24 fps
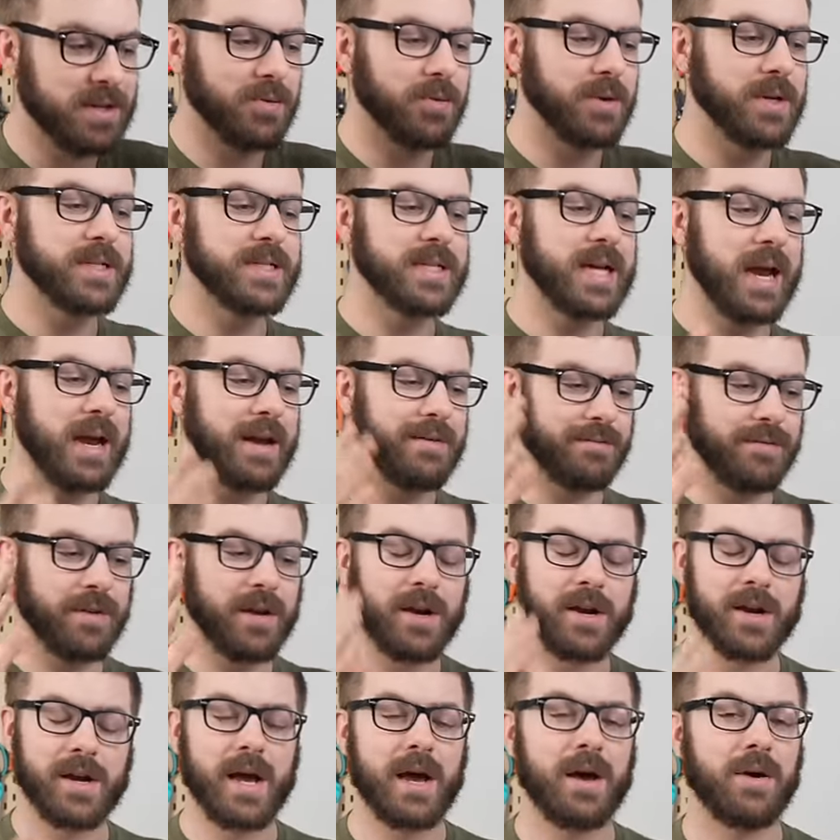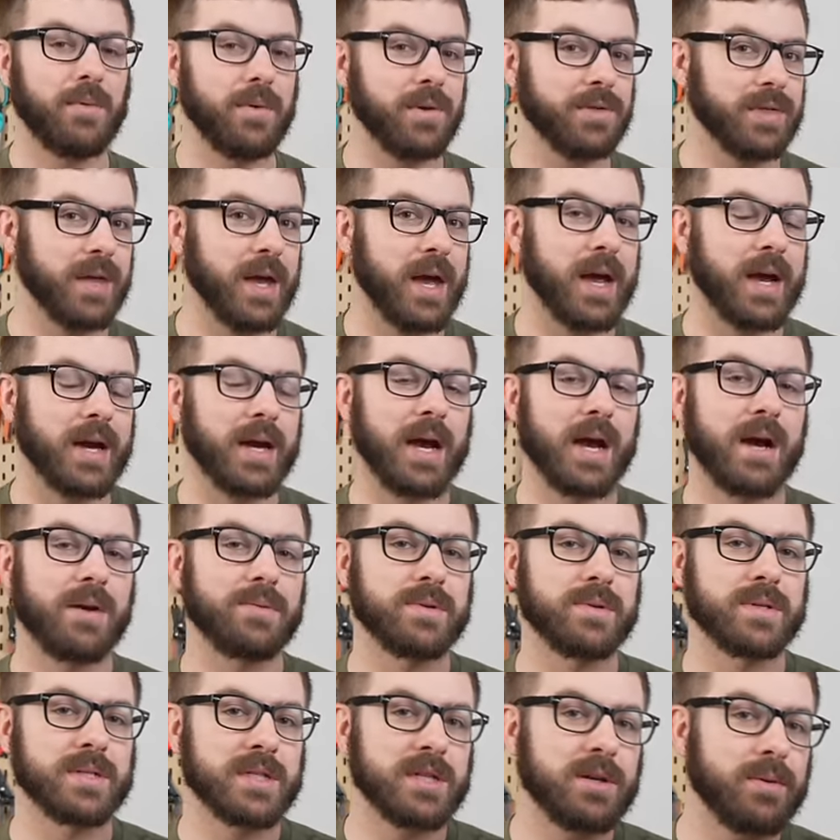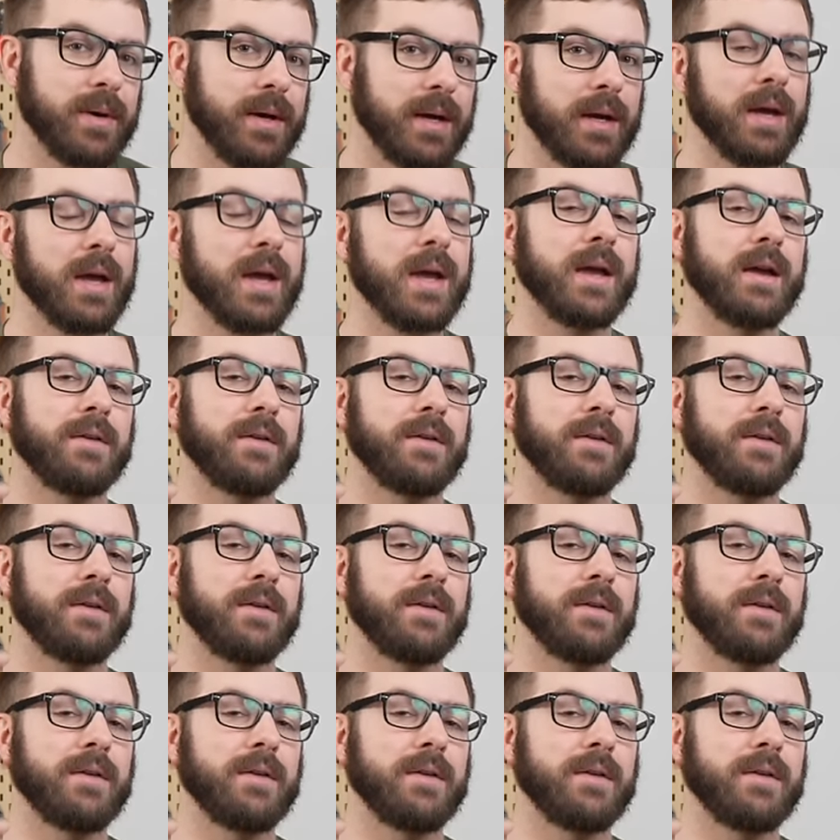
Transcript: Once I figured out what the heck I was doing,